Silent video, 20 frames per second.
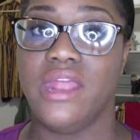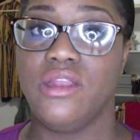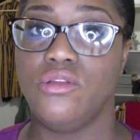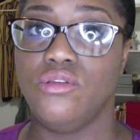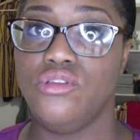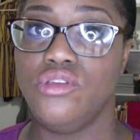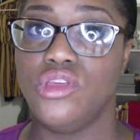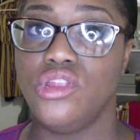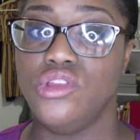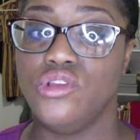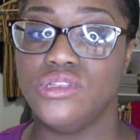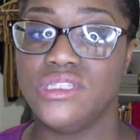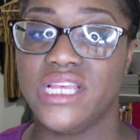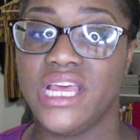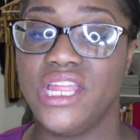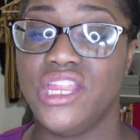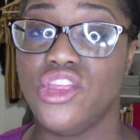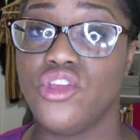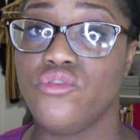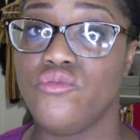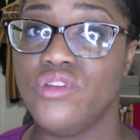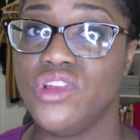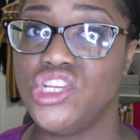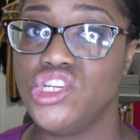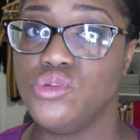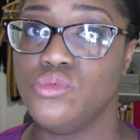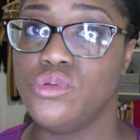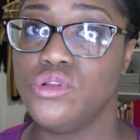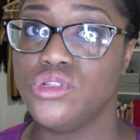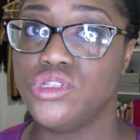You can use that in your
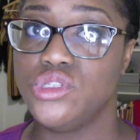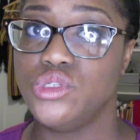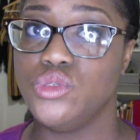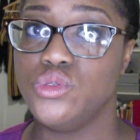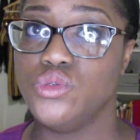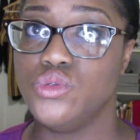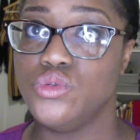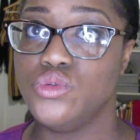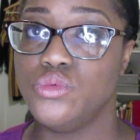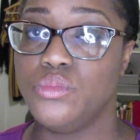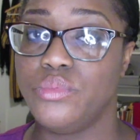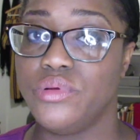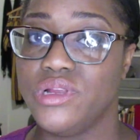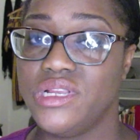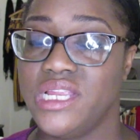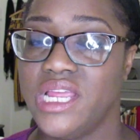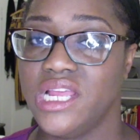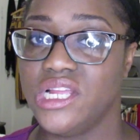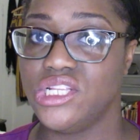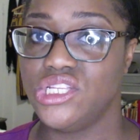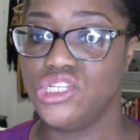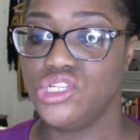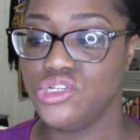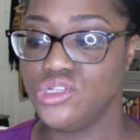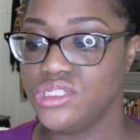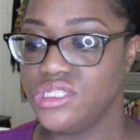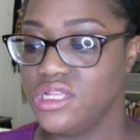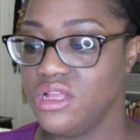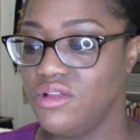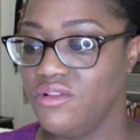ritual to protect
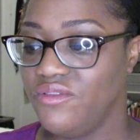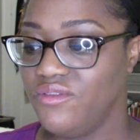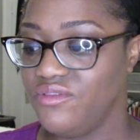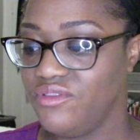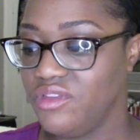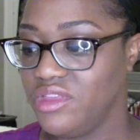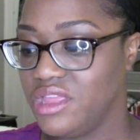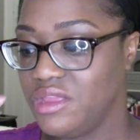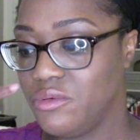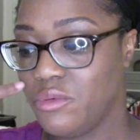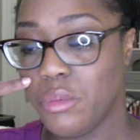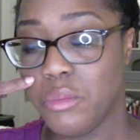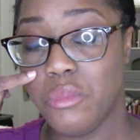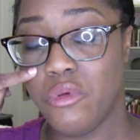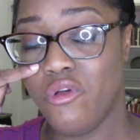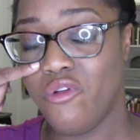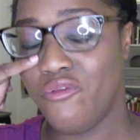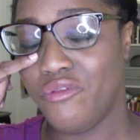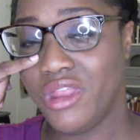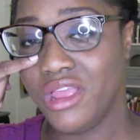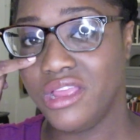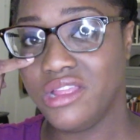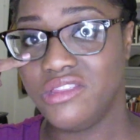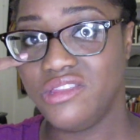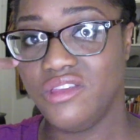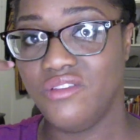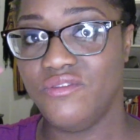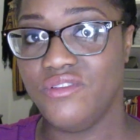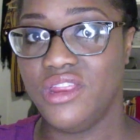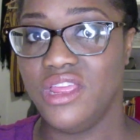yourself, to remove
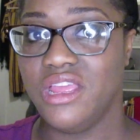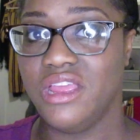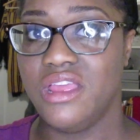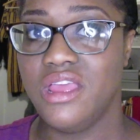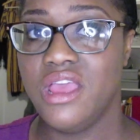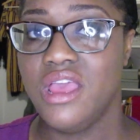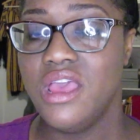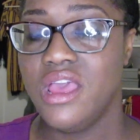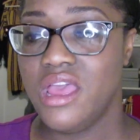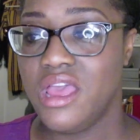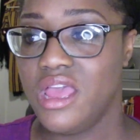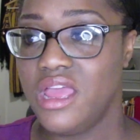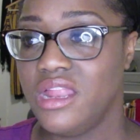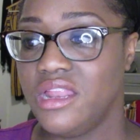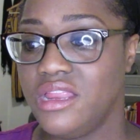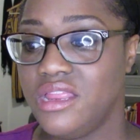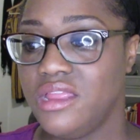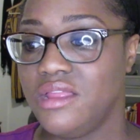negativity and